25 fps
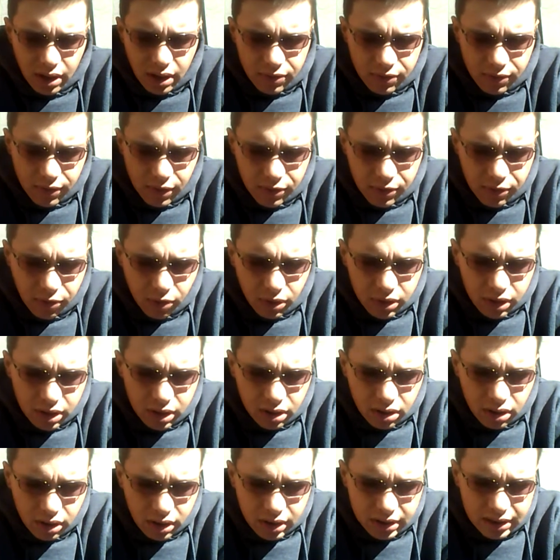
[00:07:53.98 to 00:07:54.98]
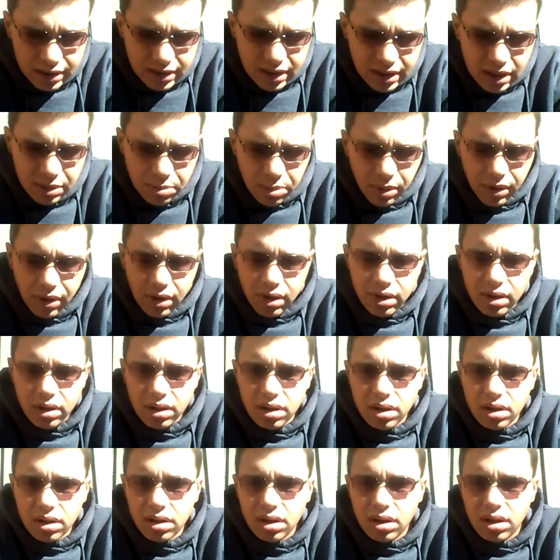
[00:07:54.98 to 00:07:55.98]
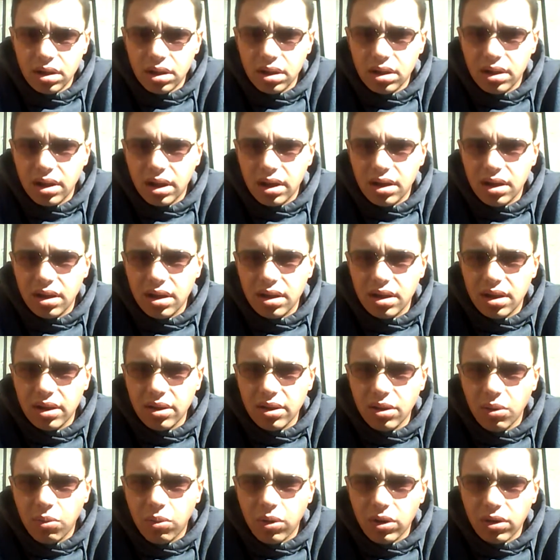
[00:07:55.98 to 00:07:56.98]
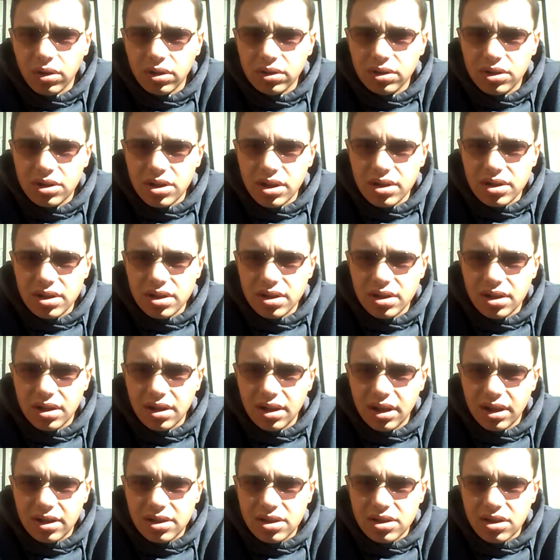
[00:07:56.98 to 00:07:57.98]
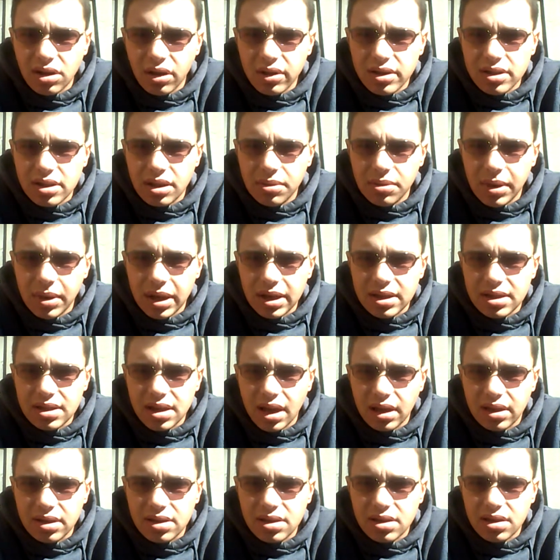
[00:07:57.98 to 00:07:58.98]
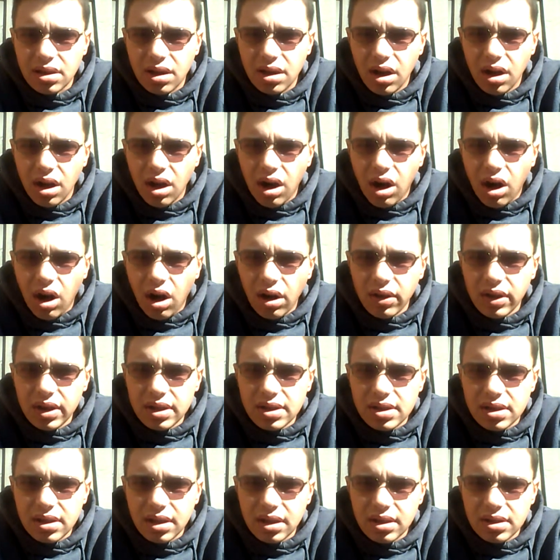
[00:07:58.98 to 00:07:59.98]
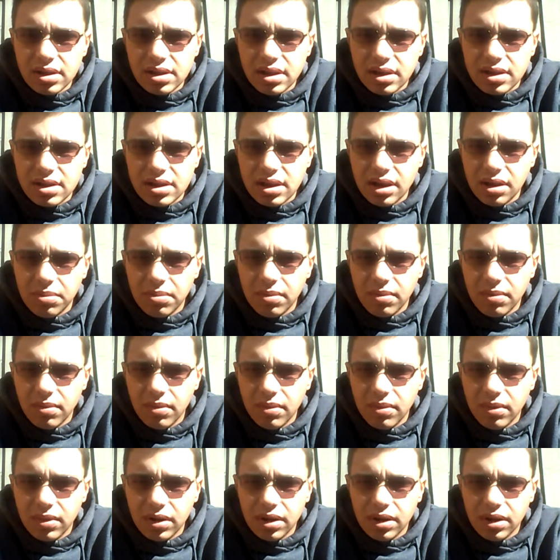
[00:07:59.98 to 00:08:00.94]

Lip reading: if one can look deeper, then the world just, it starts to make sense. All these things that seem